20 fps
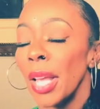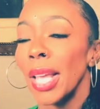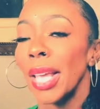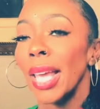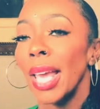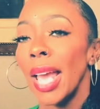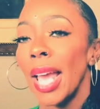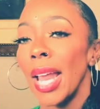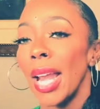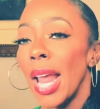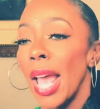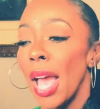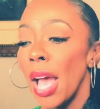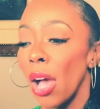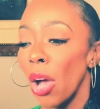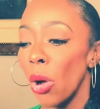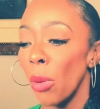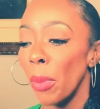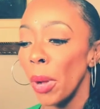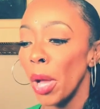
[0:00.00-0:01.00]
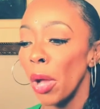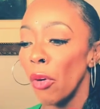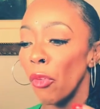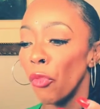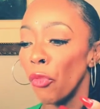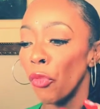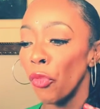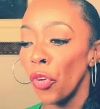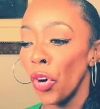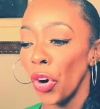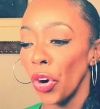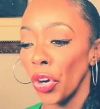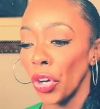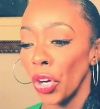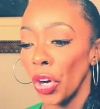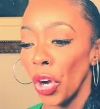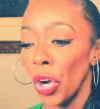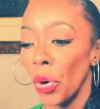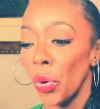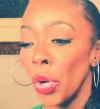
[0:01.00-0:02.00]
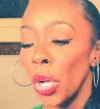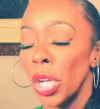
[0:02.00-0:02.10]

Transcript: can help Virgo